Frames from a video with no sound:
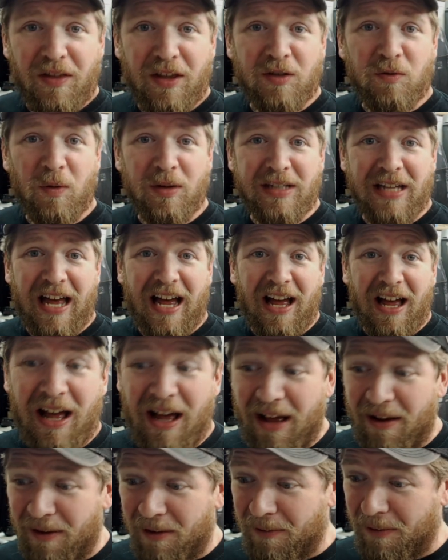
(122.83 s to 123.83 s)
This one's
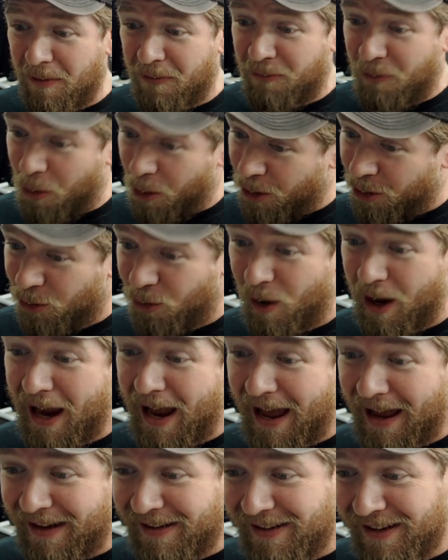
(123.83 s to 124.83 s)
uh, four
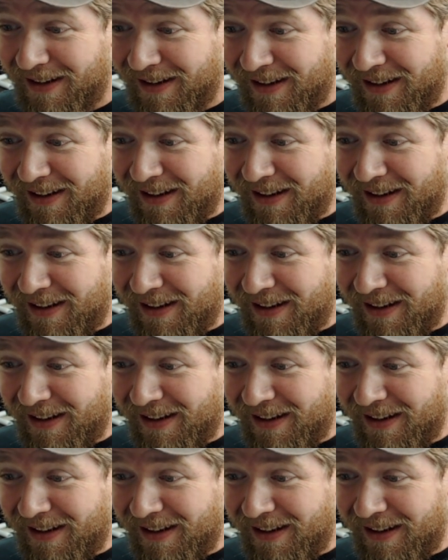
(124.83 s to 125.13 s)
grand.